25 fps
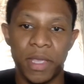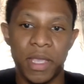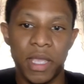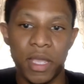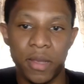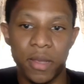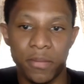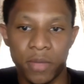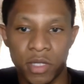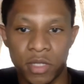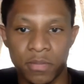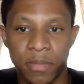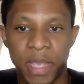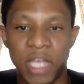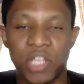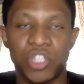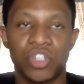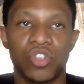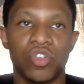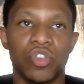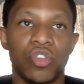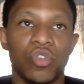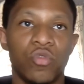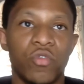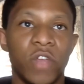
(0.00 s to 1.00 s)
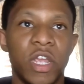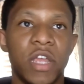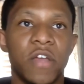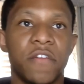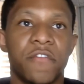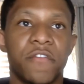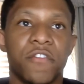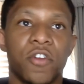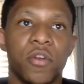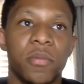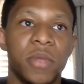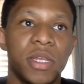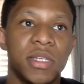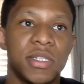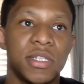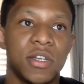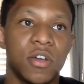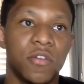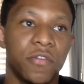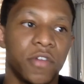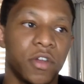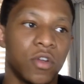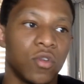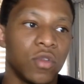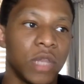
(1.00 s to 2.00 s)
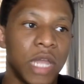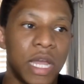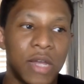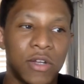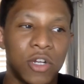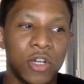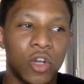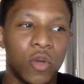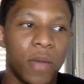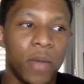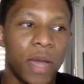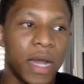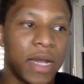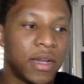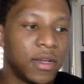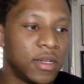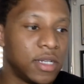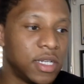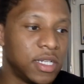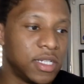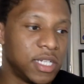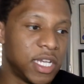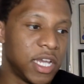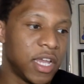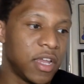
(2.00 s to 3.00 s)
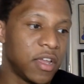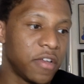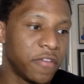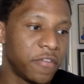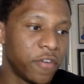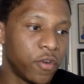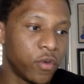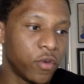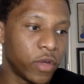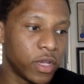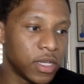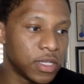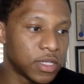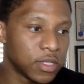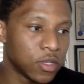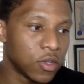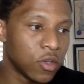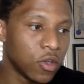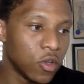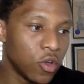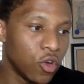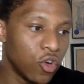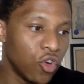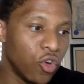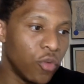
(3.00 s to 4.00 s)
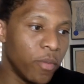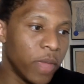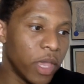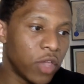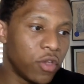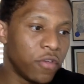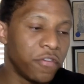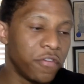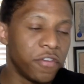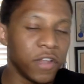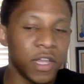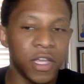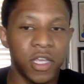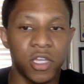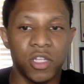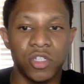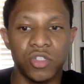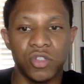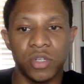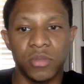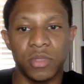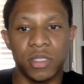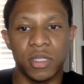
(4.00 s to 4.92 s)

big, but make sure you reaffirm yourself and don't allow nobody to deter your focus or make you feel like your dream